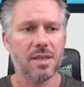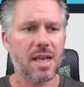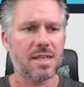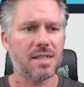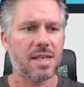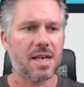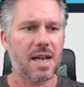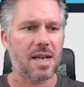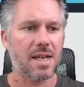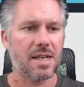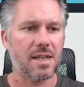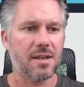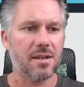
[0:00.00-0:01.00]

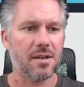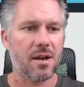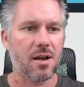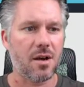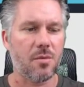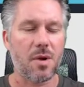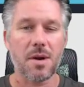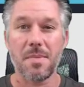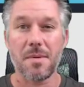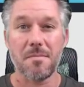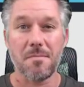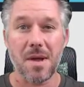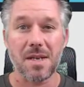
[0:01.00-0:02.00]
yesterday went a
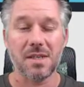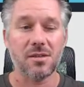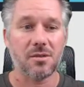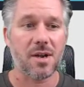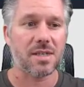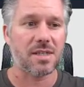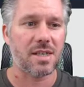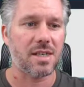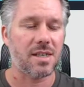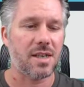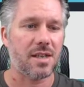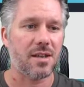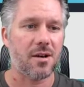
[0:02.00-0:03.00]
bit mental
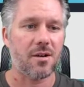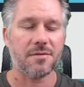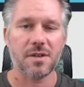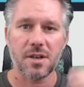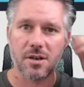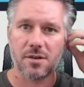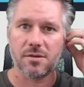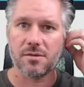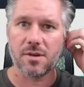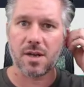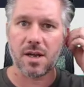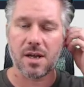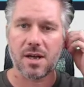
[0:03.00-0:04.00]
actually in the
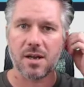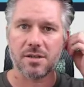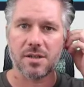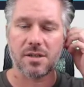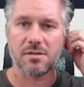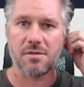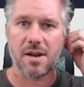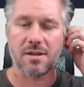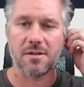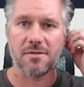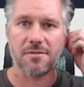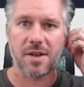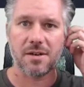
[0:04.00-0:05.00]
afternoon, just around
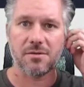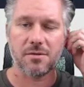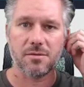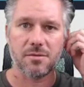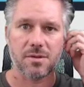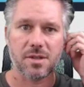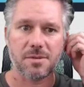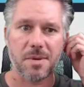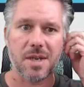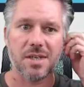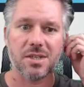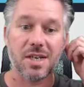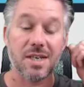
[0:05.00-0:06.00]
the federal
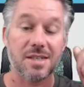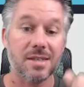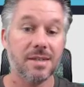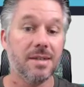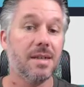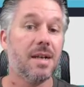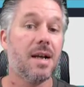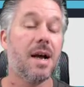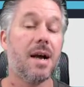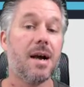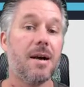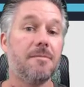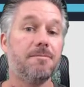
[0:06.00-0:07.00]
speeches.
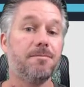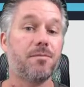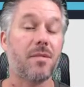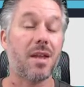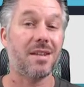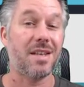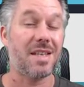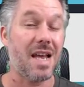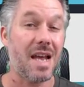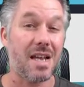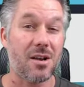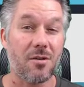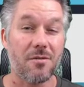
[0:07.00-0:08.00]
The
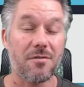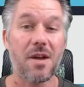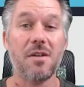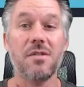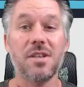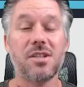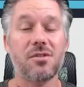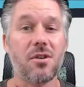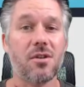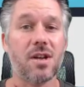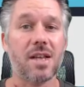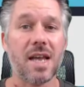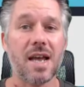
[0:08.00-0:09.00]
yen got very
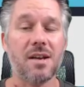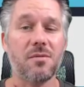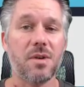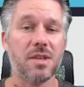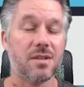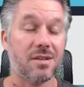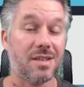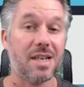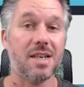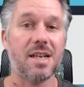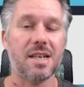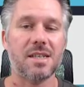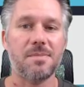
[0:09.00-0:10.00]
strong again, which I
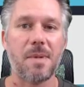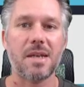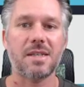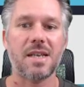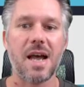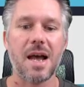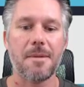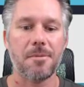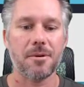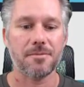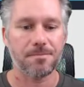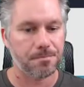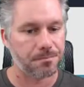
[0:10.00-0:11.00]
didn't expect to
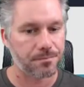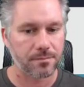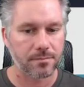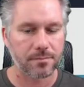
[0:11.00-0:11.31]
happen.